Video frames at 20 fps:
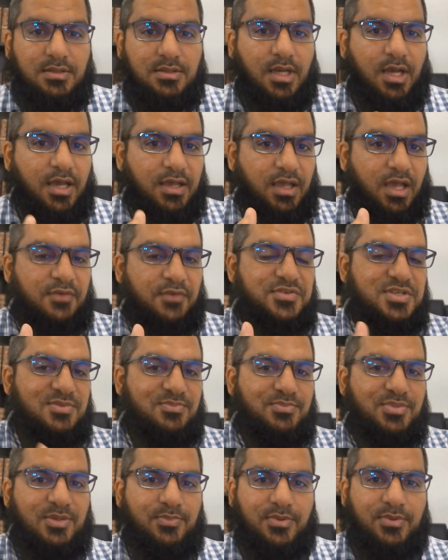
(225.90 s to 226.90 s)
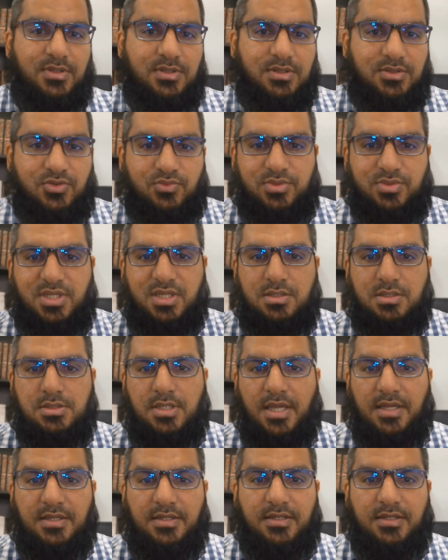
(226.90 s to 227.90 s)
I've seen people do things
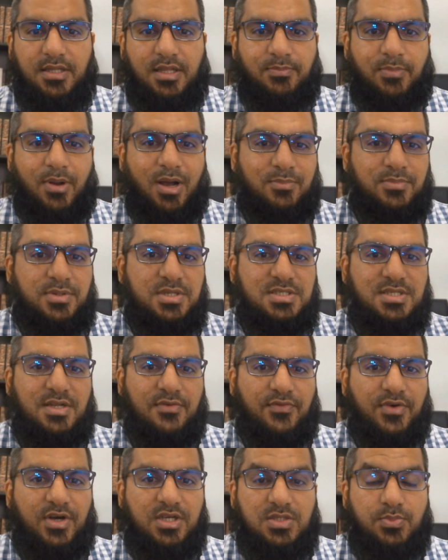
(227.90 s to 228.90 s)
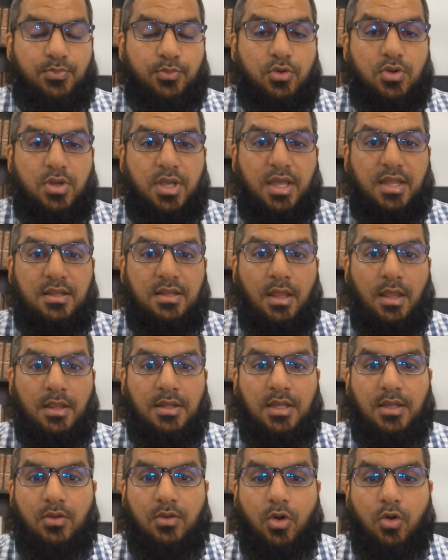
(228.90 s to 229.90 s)
like they publish their first book and
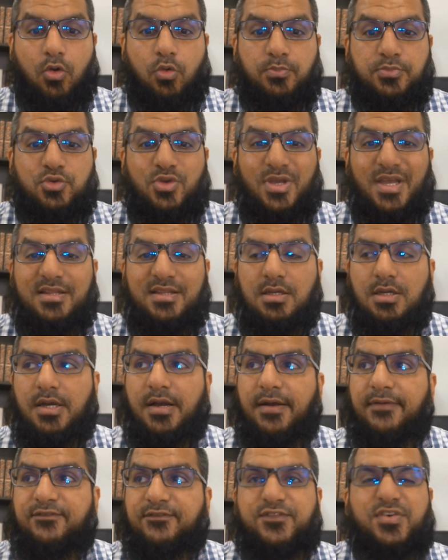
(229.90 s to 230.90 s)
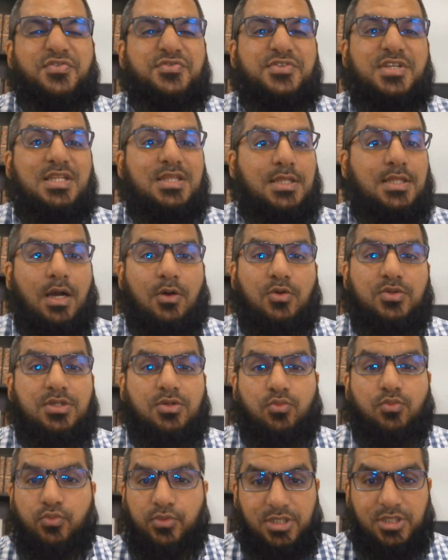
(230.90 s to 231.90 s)
they hope to get
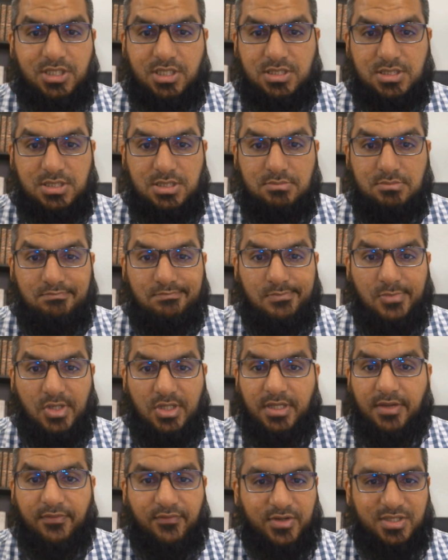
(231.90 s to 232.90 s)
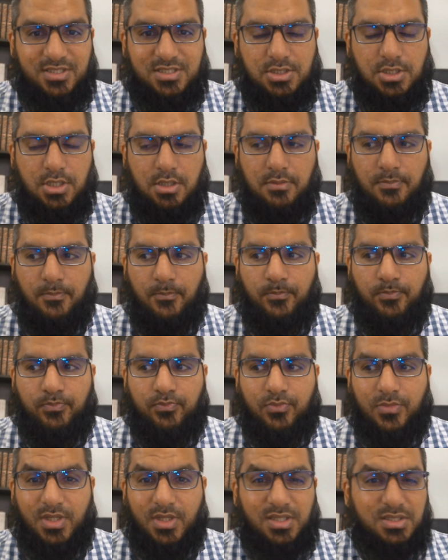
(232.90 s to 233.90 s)
50,000 readers in their first year.
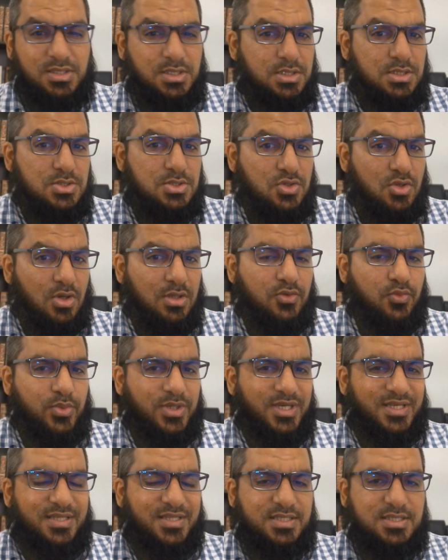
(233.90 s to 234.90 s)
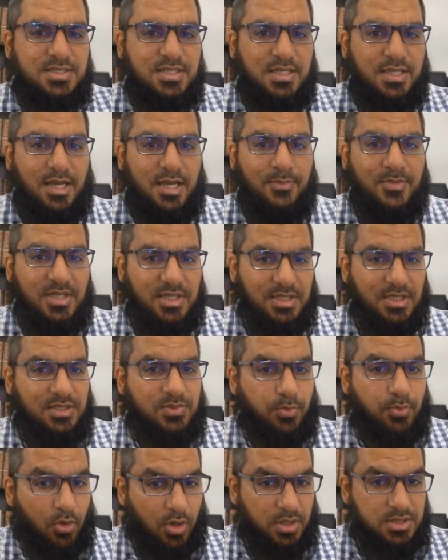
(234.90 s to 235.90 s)
This is not realistic. I mean, it is
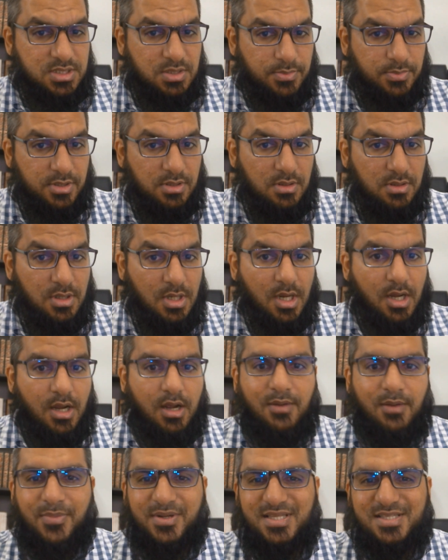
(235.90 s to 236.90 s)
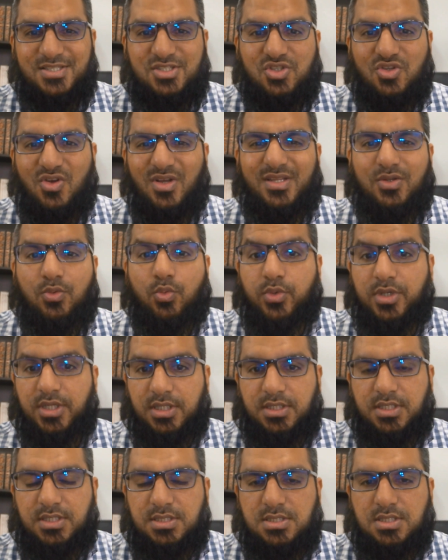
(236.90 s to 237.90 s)
possible, but it's not
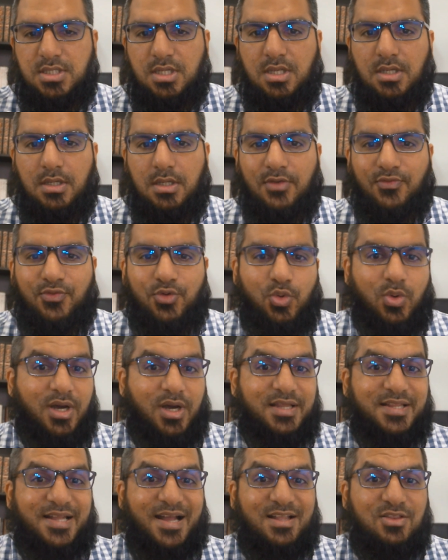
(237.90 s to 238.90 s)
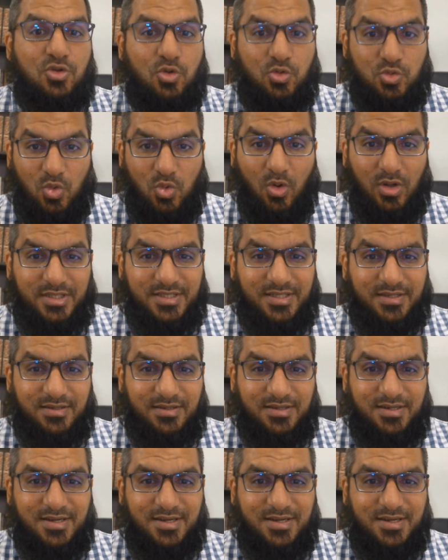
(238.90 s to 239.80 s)
realistic if you are an unknown author.